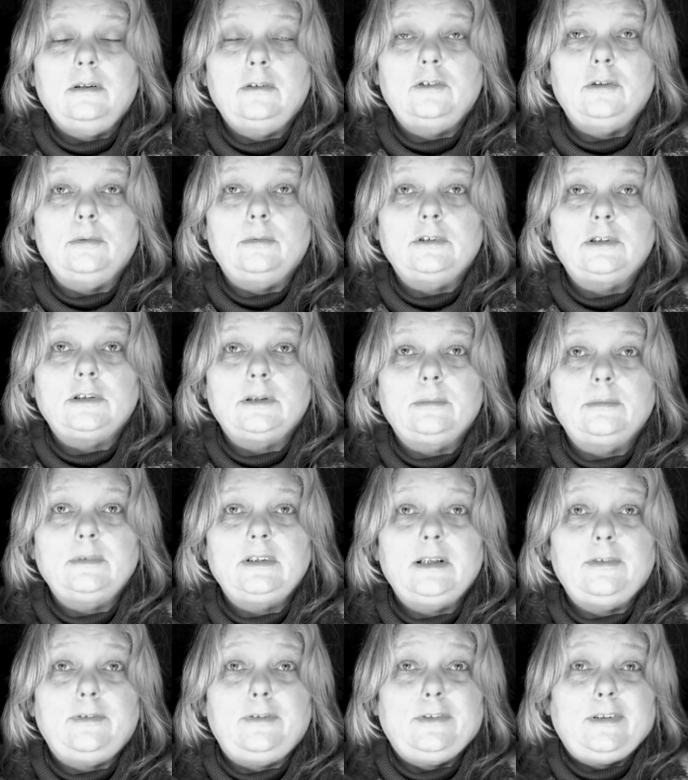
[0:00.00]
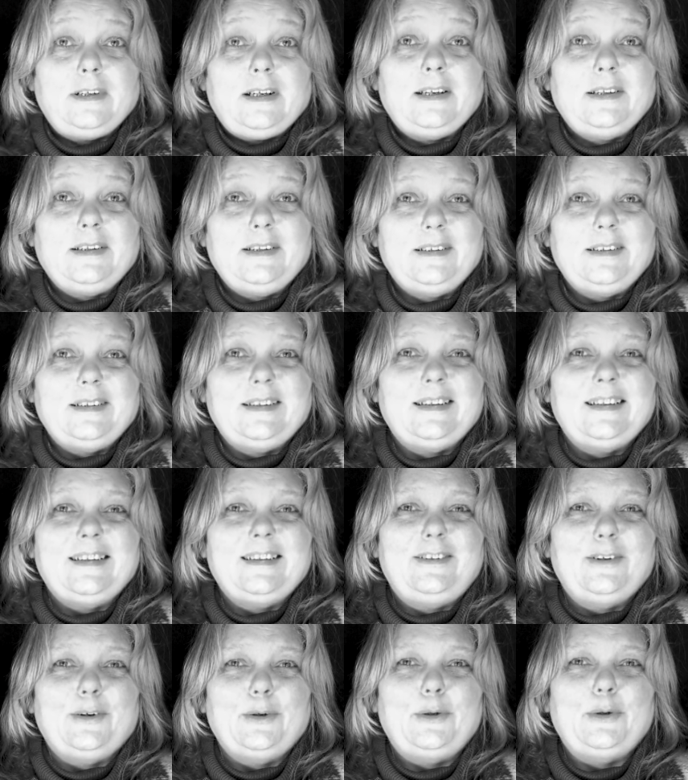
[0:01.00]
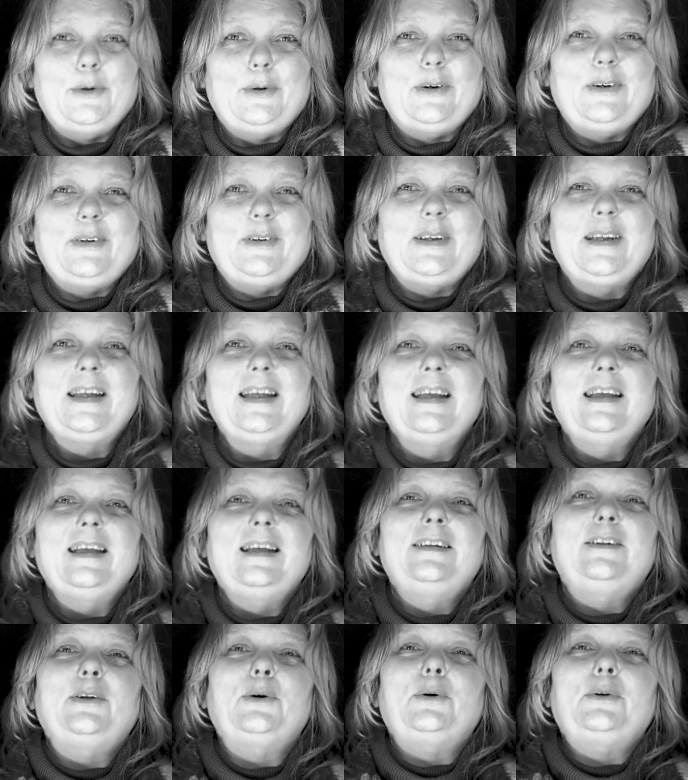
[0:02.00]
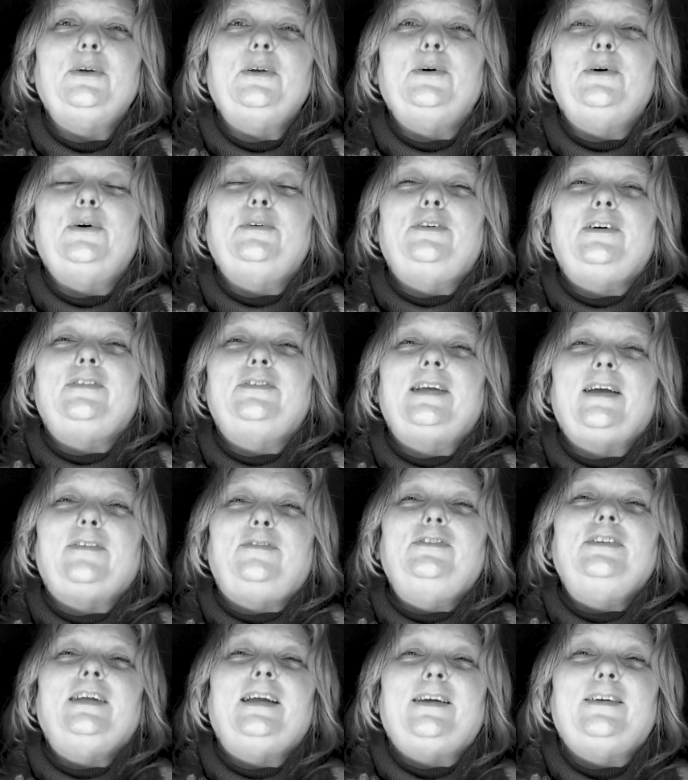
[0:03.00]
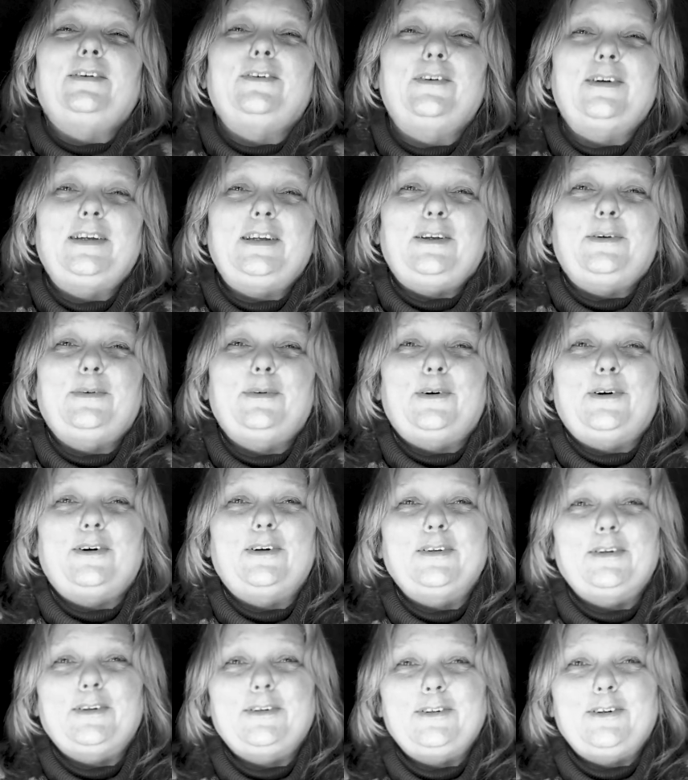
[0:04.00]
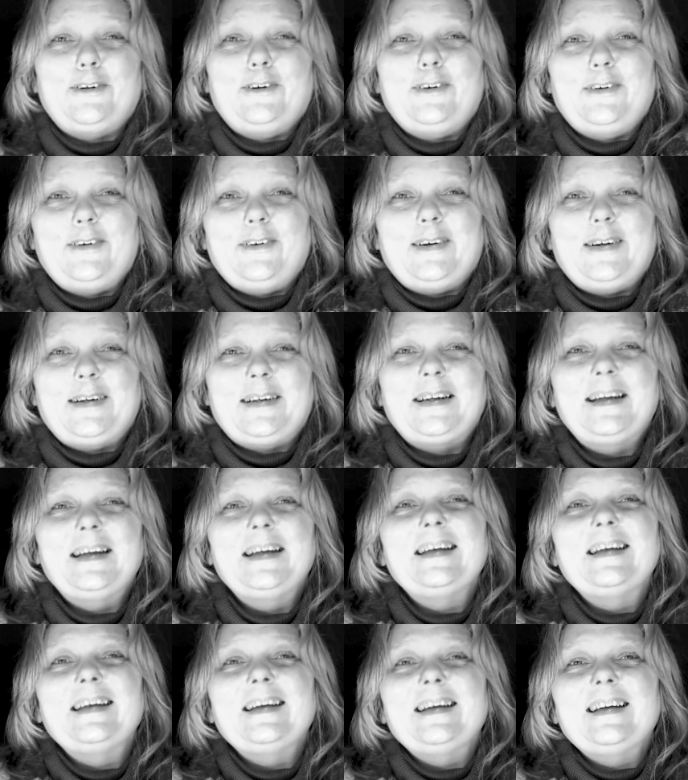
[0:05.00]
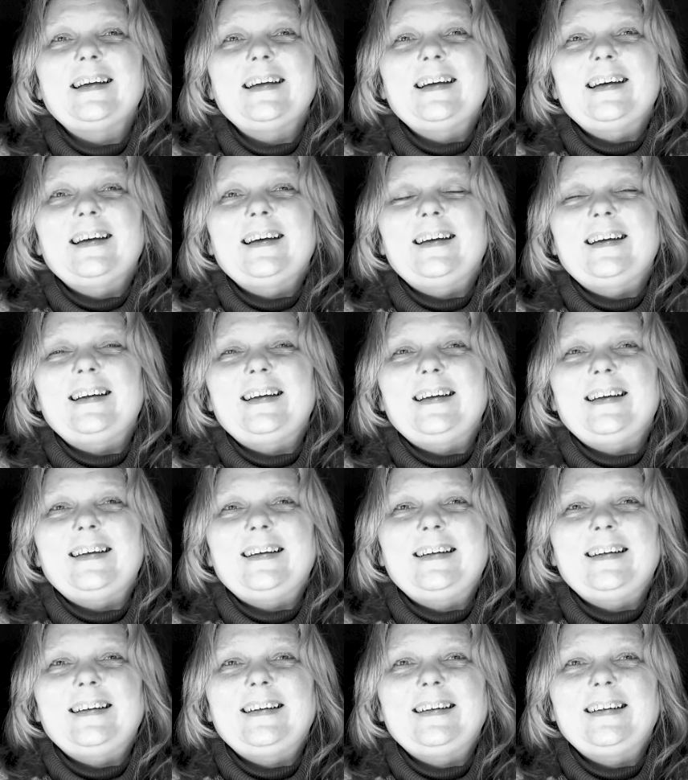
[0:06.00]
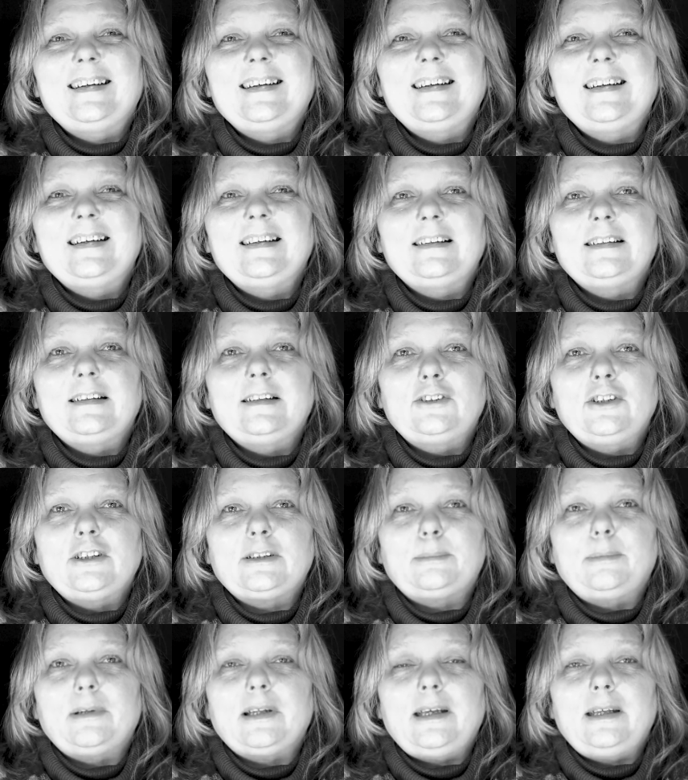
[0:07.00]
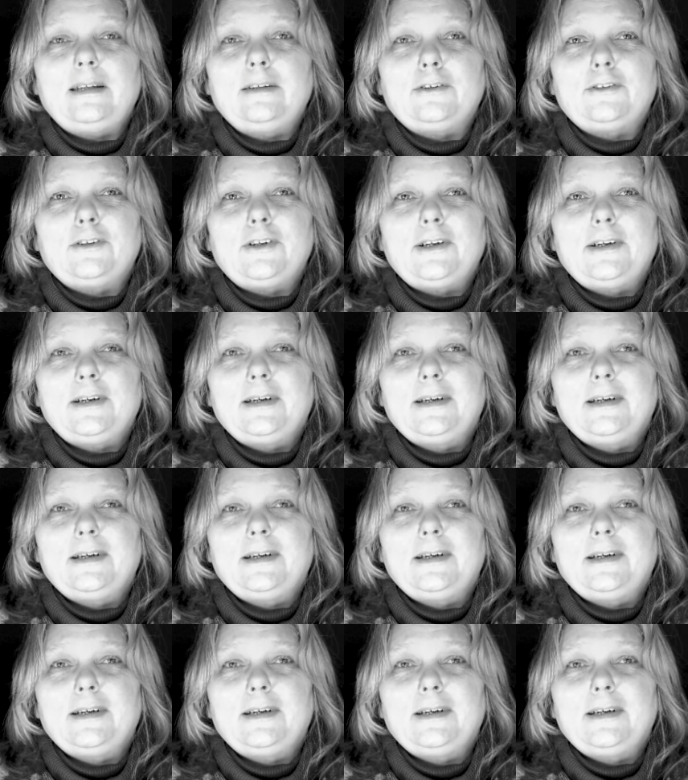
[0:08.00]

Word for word: do you want something different? I don't know if I've given you what you want or not. Is it just blethered?